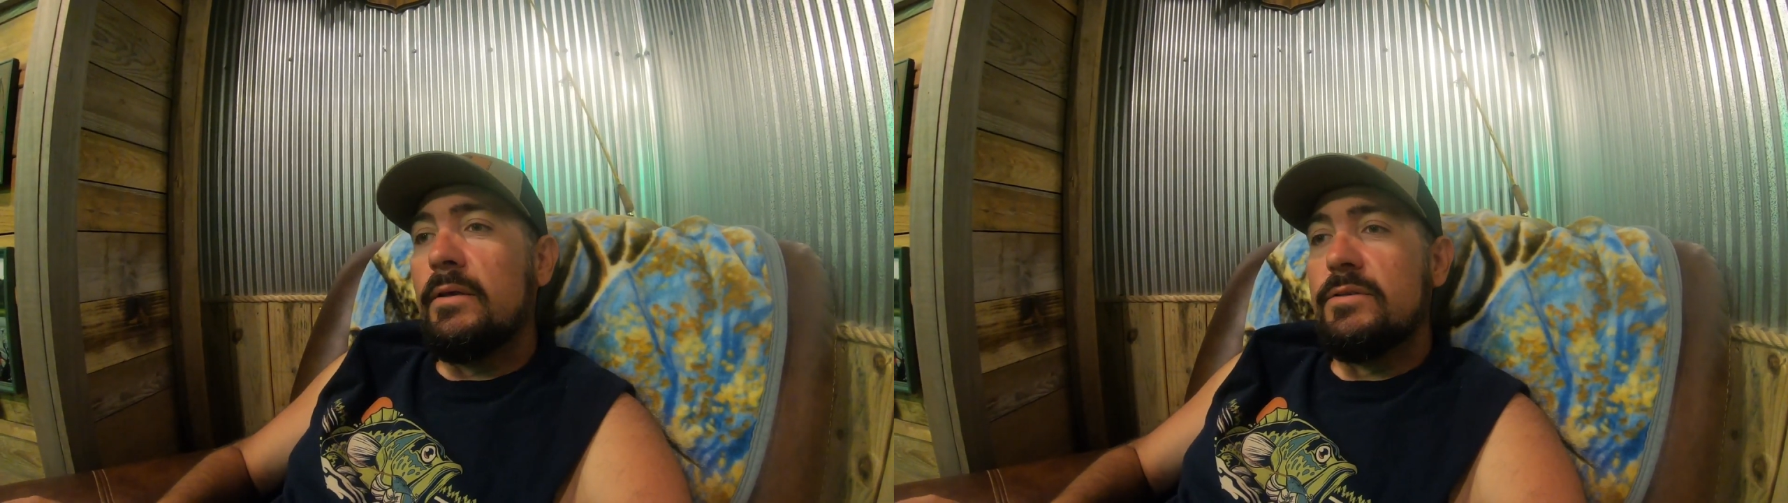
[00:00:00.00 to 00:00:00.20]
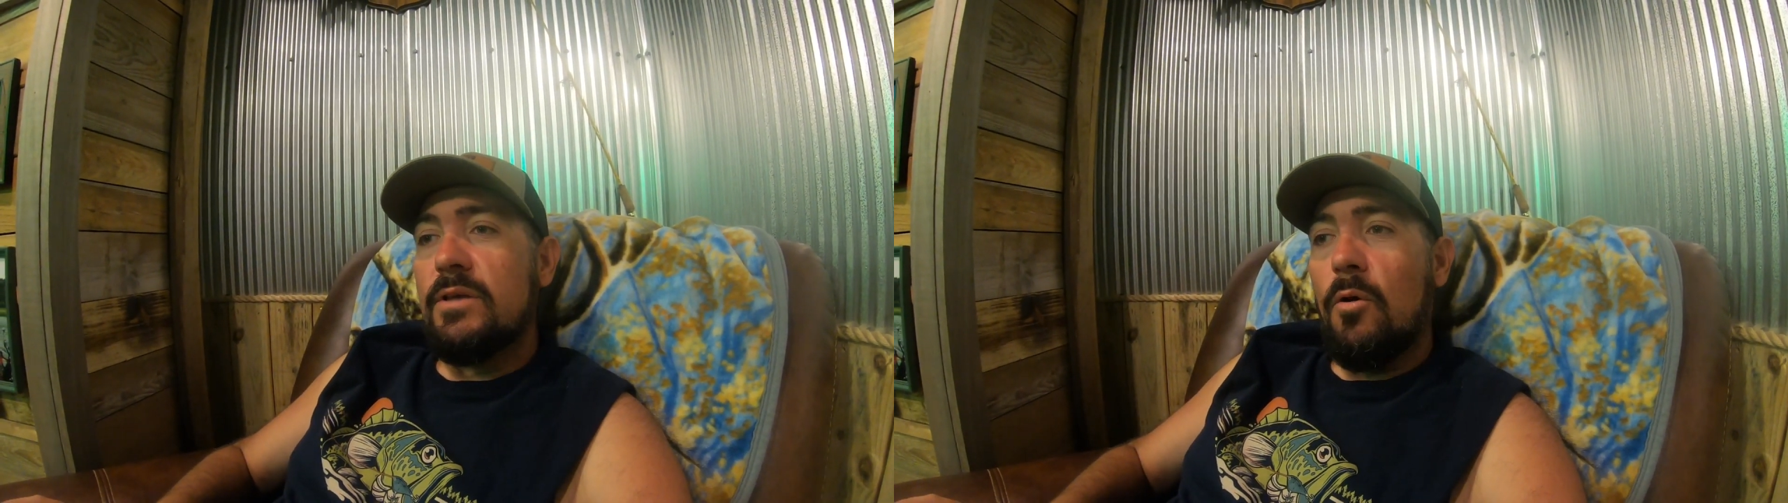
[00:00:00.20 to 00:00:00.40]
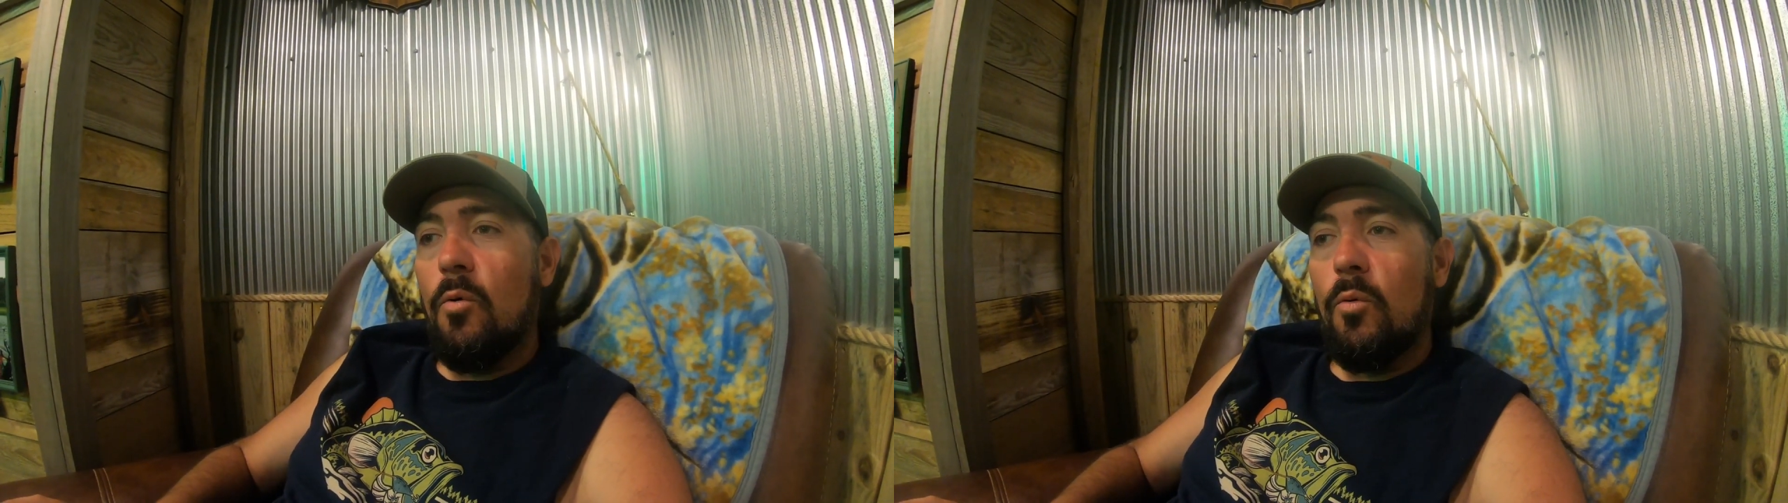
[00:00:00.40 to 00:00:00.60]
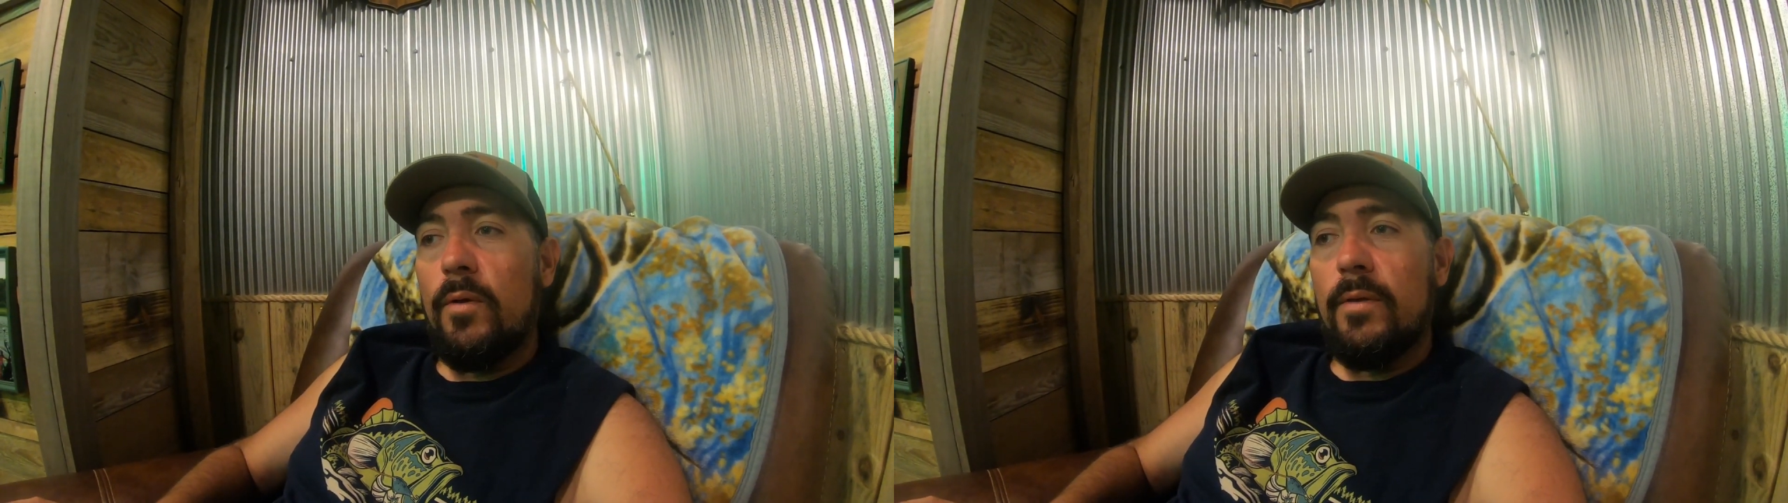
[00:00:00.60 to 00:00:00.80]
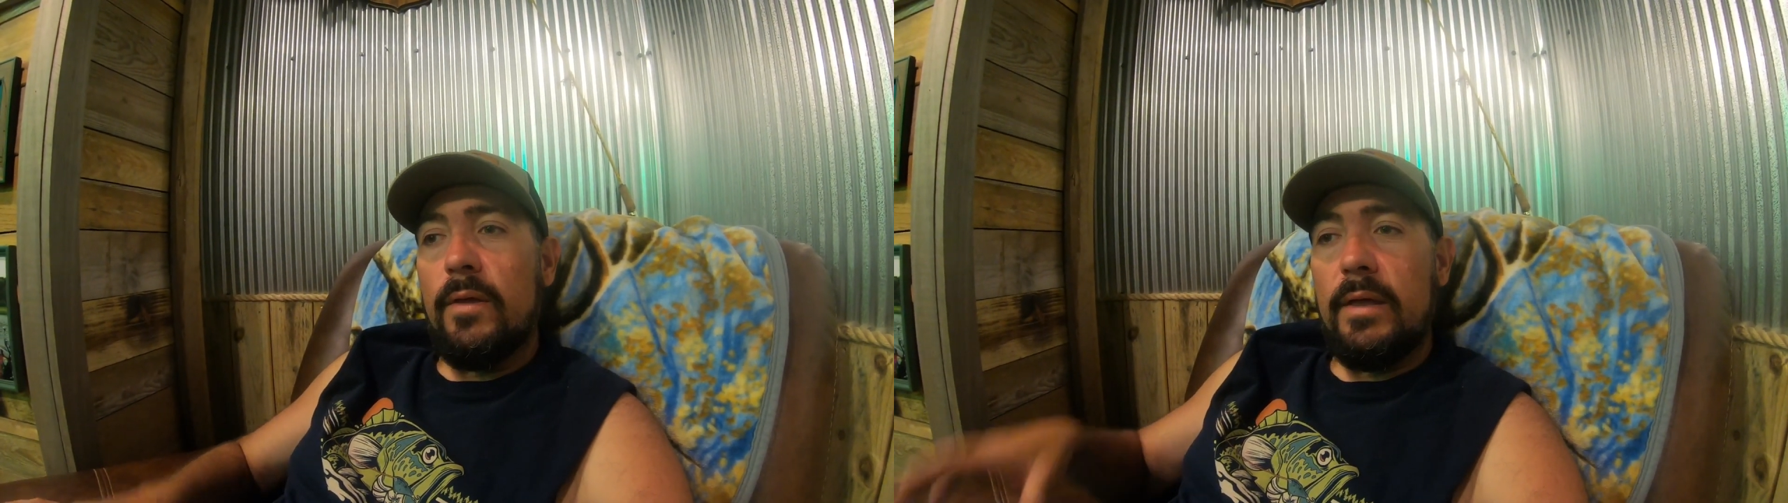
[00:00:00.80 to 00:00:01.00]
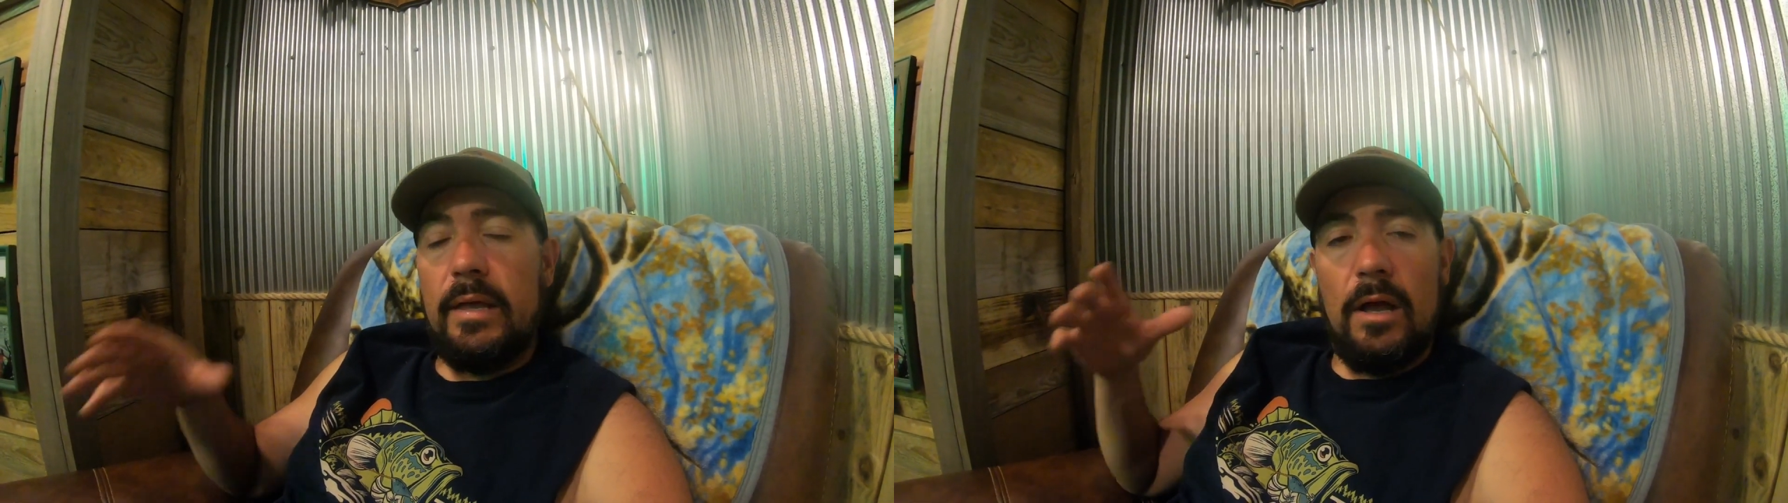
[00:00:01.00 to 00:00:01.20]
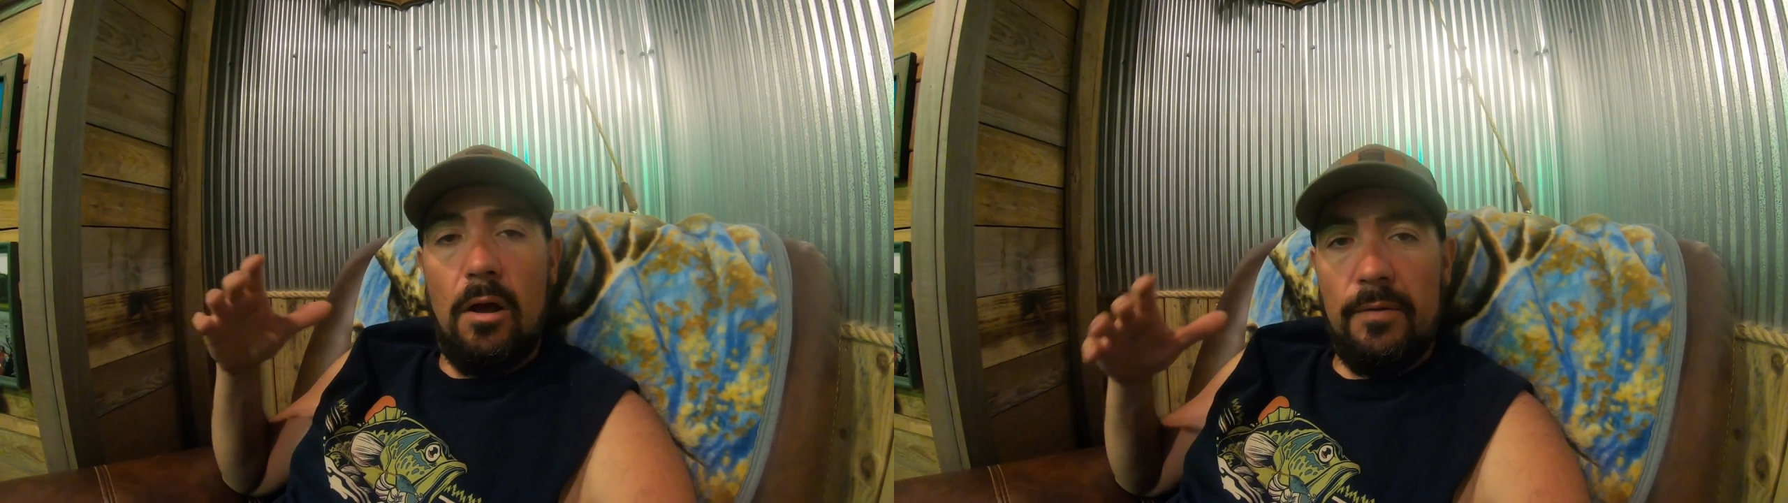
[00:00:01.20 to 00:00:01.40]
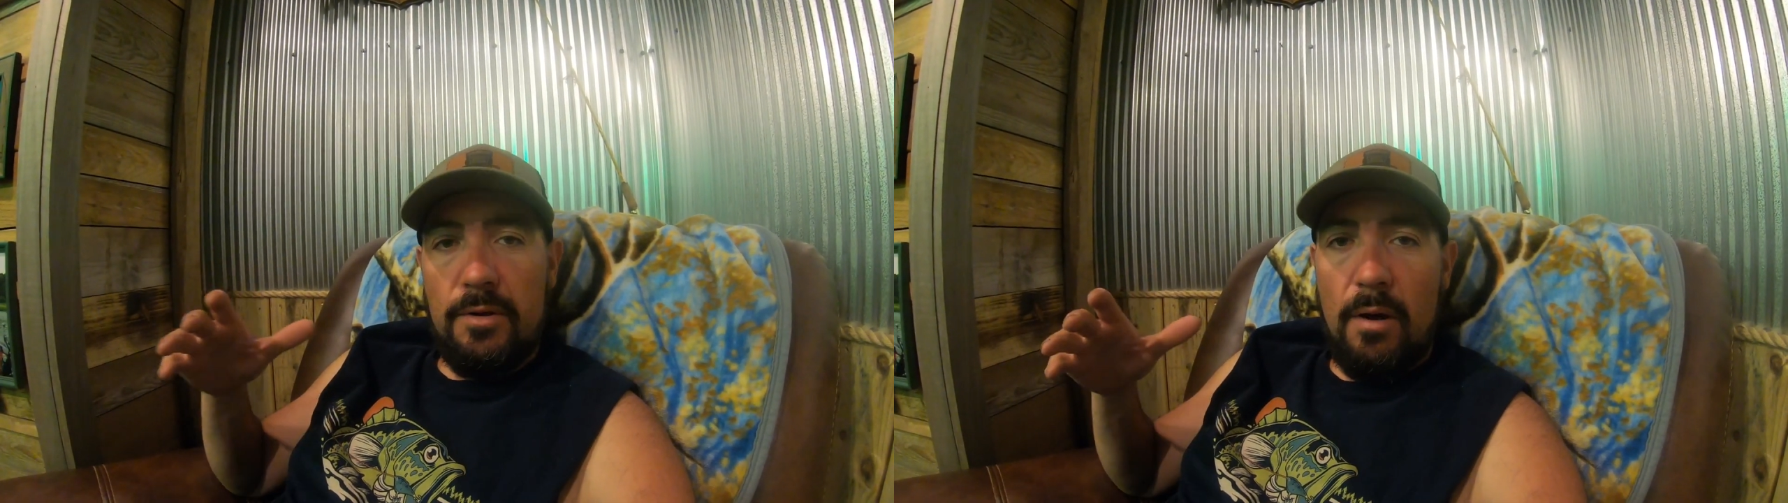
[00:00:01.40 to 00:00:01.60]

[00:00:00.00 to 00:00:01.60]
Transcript: So on the